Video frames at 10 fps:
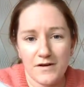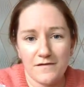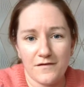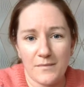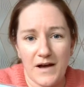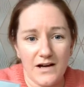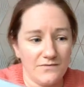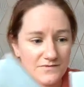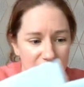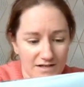£3 for
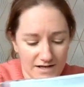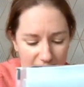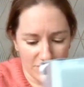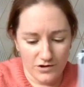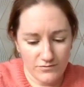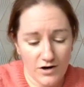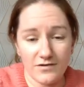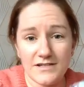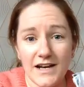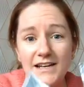£1, can't go wrong.
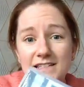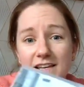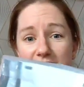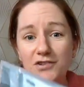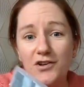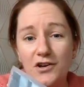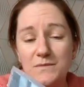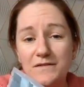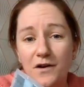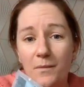So like I say, it should have
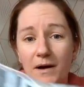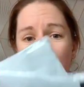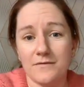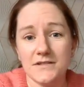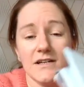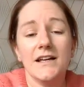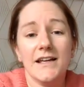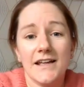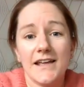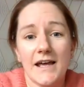cost me £4,
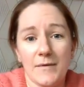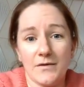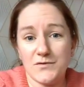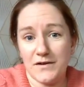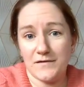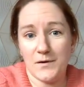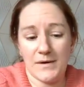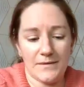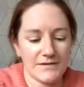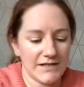came out
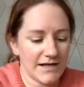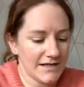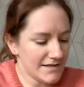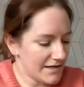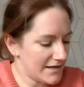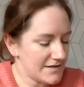£24 lighter.